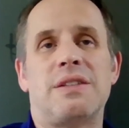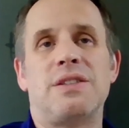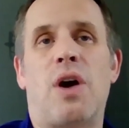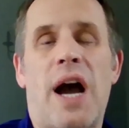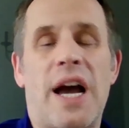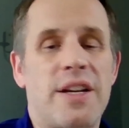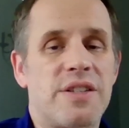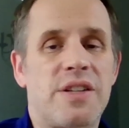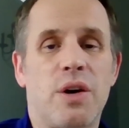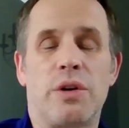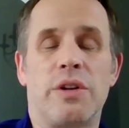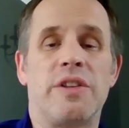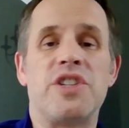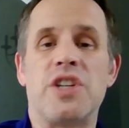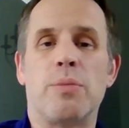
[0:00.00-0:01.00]
I just go
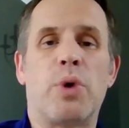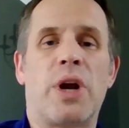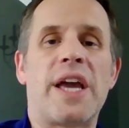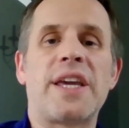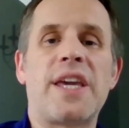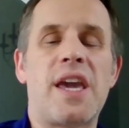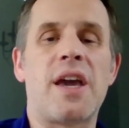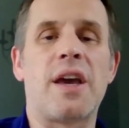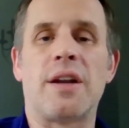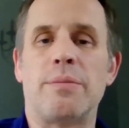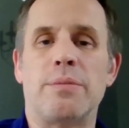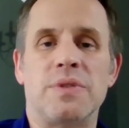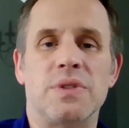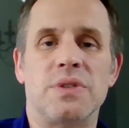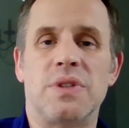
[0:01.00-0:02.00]
to the gym when I can.
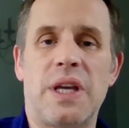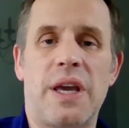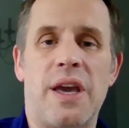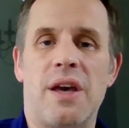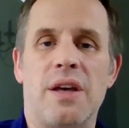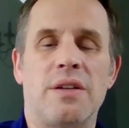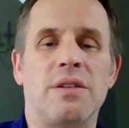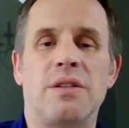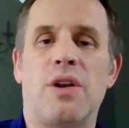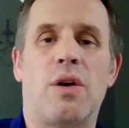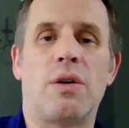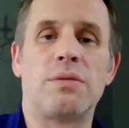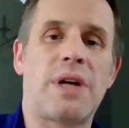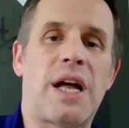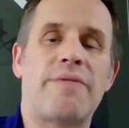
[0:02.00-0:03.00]
And,
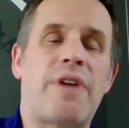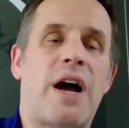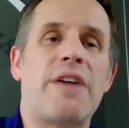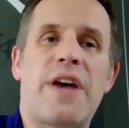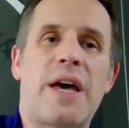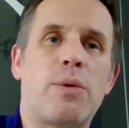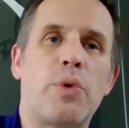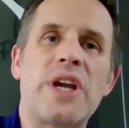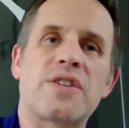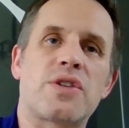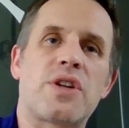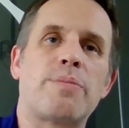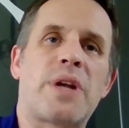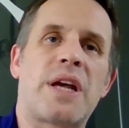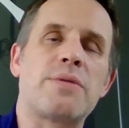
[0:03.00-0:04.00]
I've had weeks
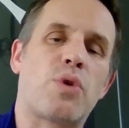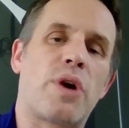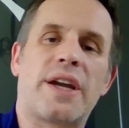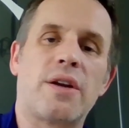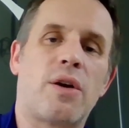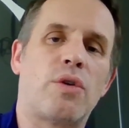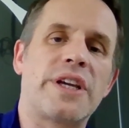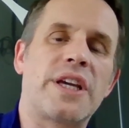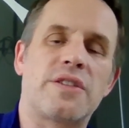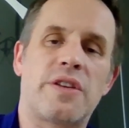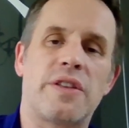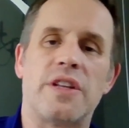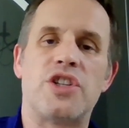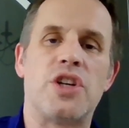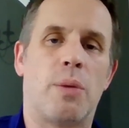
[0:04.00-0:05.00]
sometimes where I can only get
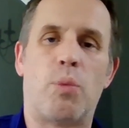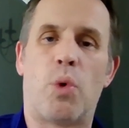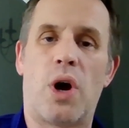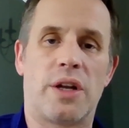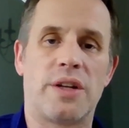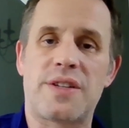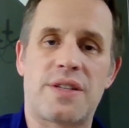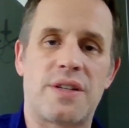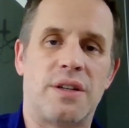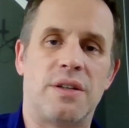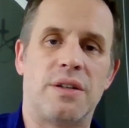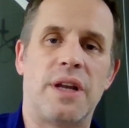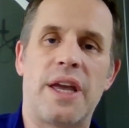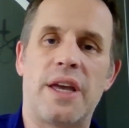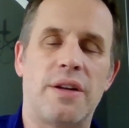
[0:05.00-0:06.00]
to the gym once
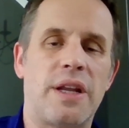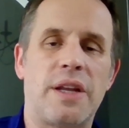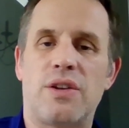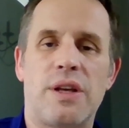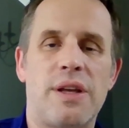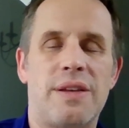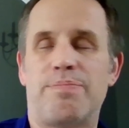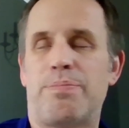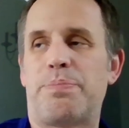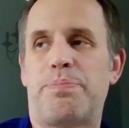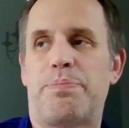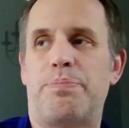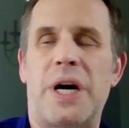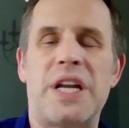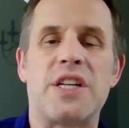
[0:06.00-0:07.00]

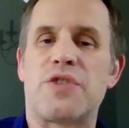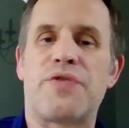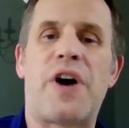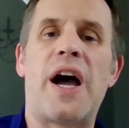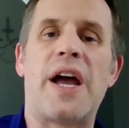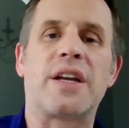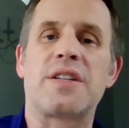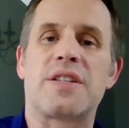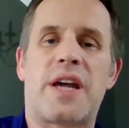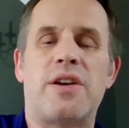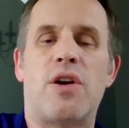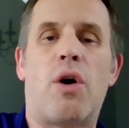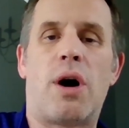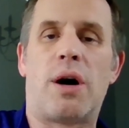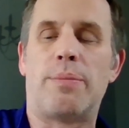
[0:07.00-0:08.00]
but it's fine because I
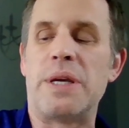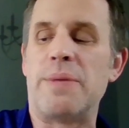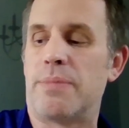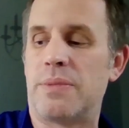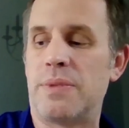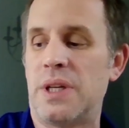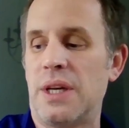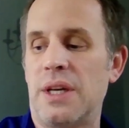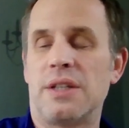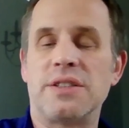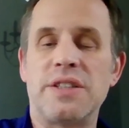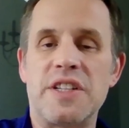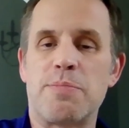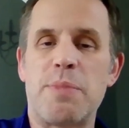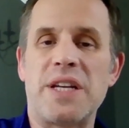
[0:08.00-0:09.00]
know I'll be at
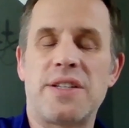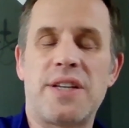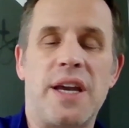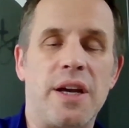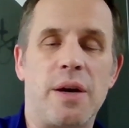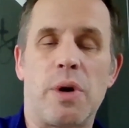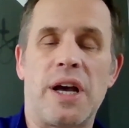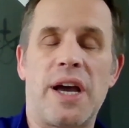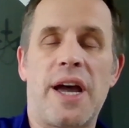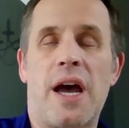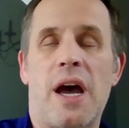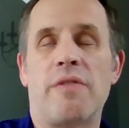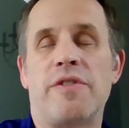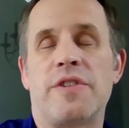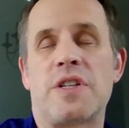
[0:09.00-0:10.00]
least maintaining what I have.